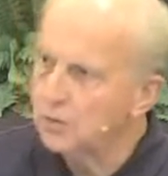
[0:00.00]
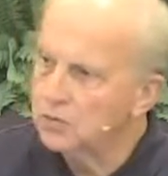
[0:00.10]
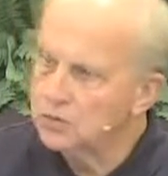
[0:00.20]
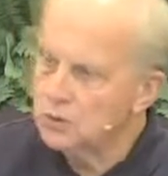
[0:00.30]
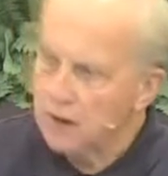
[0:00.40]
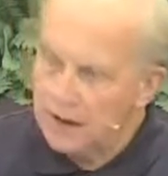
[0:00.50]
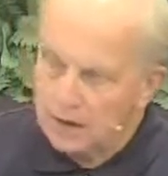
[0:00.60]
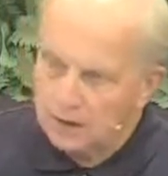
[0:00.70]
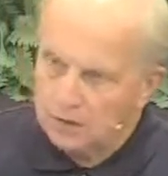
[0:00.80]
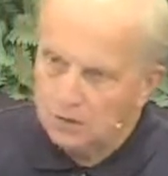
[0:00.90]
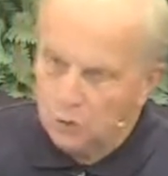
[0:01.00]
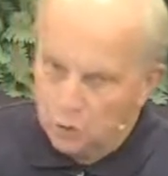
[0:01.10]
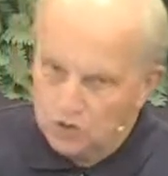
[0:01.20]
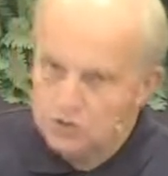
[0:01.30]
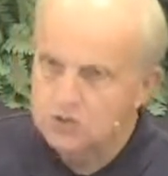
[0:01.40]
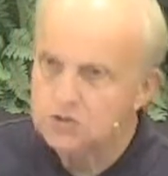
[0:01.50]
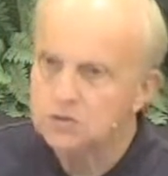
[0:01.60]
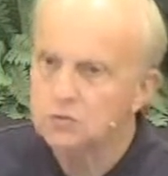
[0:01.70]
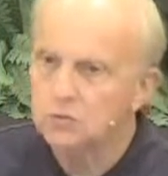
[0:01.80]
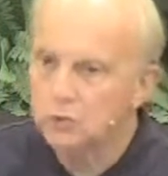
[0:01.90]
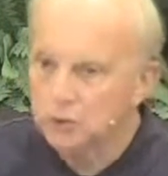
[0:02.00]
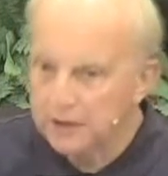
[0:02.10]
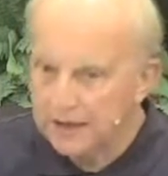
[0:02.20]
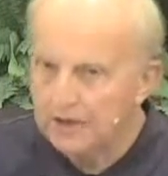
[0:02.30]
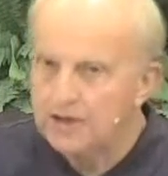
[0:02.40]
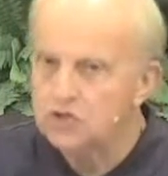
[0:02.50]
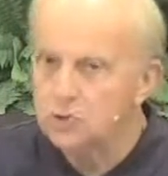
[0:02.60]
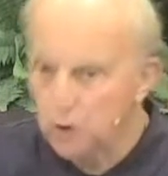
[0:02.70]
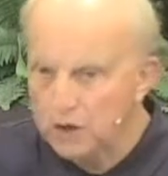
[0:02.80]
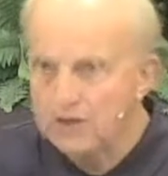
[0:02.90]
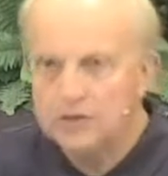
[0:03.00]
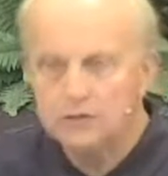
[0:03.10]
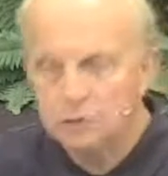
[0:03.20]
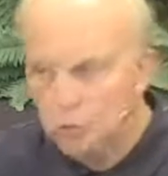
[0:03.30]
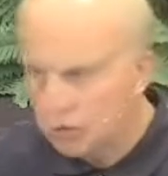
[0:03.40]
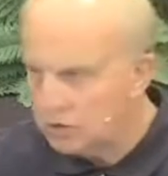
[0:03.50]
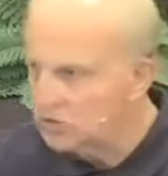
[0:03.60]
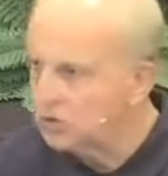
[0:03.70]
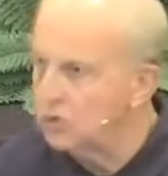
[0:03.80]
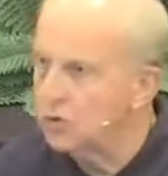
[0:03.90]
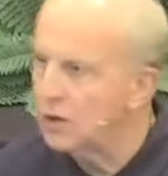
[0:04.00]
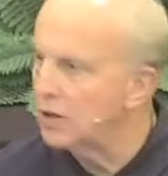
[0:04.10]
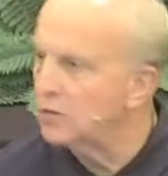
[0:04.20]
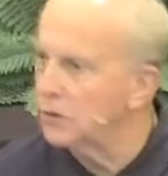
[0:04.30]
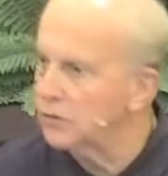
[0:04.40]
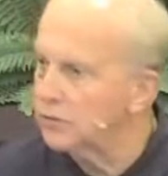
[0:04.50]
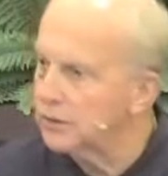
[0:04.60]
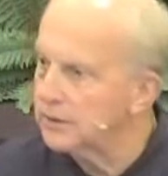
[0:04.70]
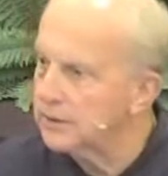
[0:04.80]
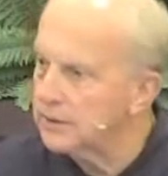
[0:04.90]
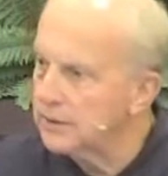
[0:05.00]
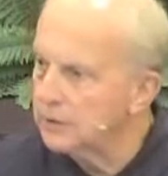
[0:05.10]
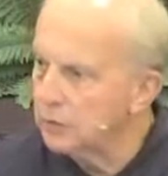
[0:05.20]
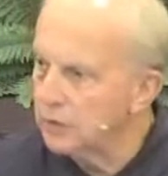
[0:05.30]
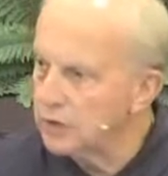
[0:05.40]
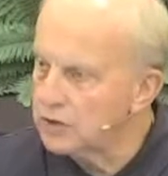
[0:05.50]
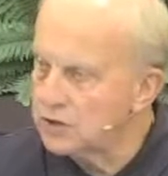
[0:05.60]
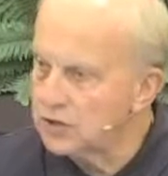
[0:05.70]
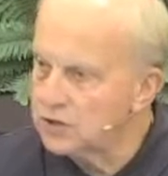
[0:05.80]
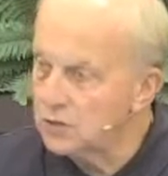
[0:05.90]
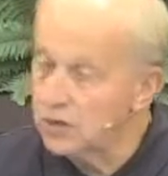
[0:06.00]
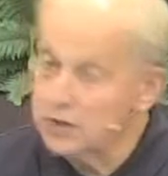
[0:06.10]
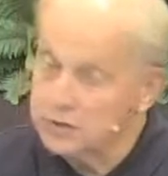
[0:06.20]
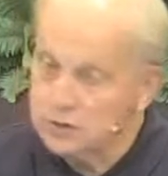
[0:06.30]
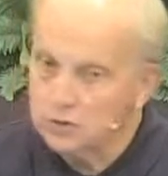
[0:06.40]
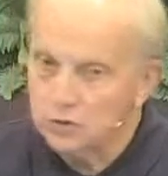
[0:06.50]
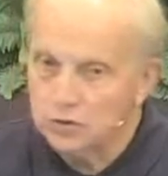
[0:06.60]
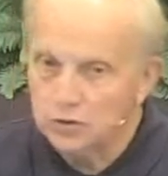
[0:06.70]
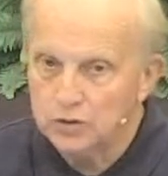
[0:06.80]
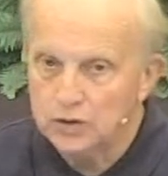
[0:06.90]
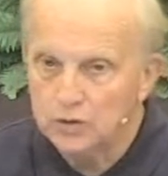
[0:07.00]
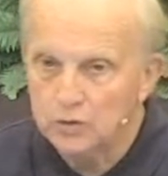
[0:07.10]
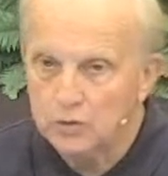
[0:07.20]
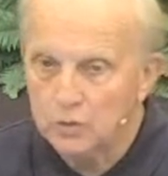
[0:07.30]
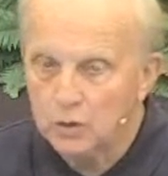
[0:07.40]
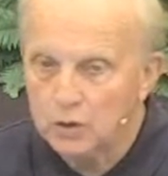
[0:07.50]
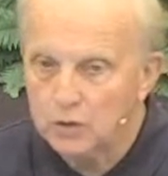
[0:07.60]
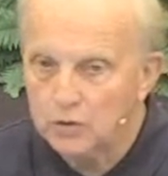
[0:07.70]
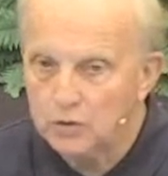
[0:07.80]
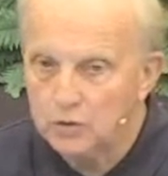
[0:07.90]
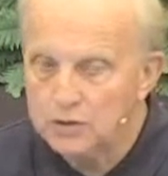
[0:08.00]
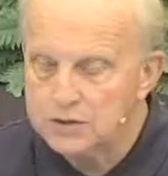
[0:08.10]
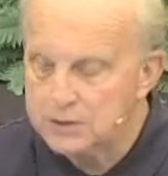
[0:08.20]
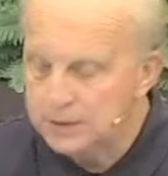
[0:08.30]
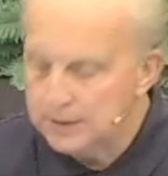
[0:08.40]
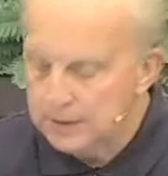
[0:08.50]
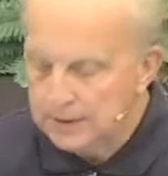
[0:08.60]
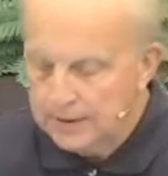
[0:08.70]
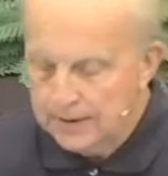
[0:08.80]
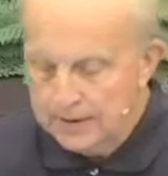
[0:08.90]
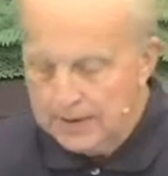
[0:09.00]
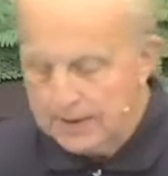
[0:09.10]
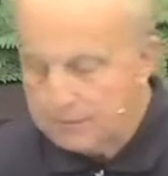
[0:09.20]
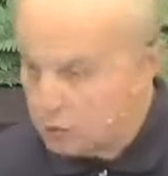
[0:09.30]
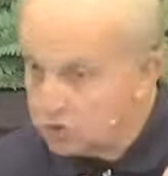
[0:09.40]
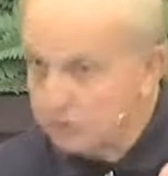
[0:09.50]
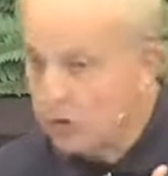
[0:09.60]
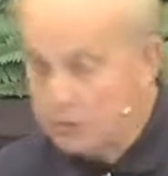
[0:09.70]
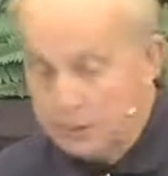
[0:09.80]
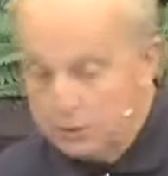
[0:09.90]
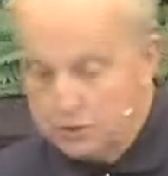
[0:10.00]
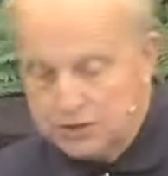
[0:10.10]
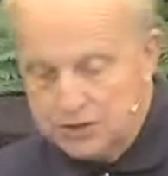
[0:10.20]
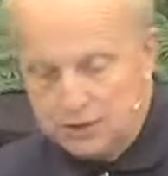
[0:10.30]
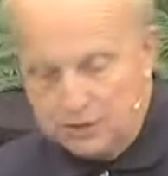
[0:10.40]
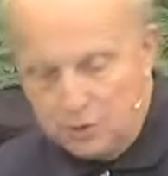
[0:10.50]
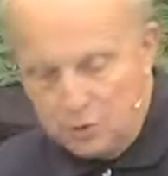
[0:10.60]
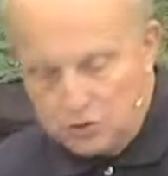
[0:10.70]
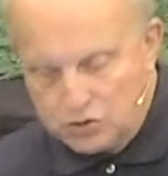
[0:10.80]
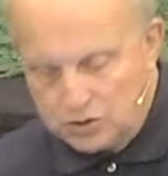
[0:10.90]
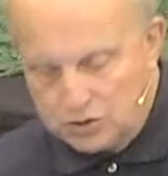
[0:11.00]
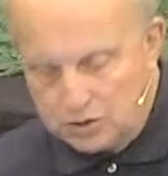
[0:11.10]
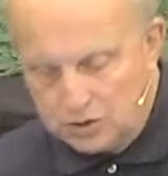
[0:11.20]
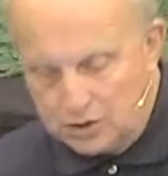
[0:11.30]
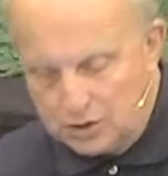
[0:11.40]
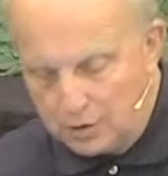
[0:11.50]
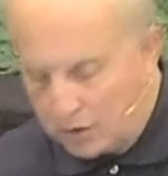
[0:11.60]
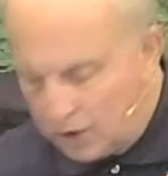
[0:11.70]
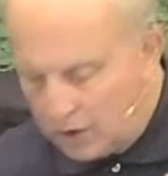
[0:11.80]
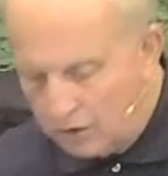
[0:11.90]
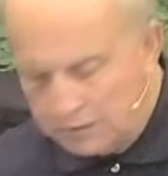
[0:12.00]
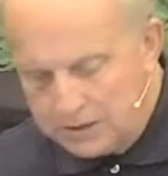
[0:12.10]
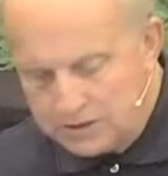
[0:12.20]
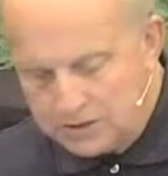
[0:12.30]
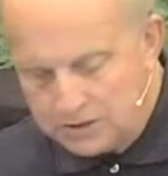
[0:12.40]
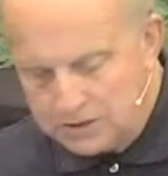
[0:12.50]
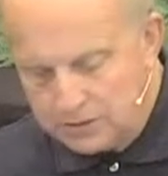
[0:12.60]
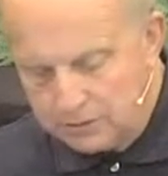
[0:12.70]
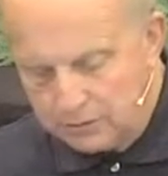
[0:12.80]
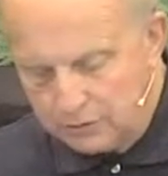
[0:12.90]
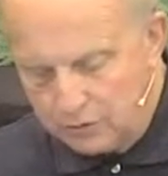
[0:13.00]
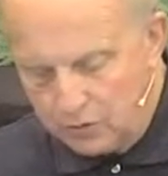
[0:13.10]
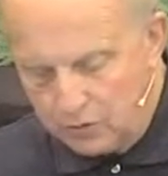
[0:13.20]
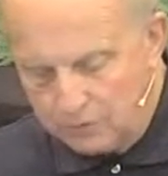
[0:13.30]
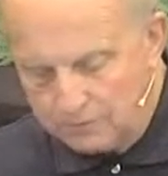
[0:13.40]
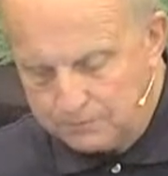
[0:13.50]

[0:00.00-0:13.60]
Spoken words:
So our courses will count as credit if you wanted to go ahead with further education. We have some who are doing that, working on degrees. Most of our people just take the courses on an audit basis, just simply for their own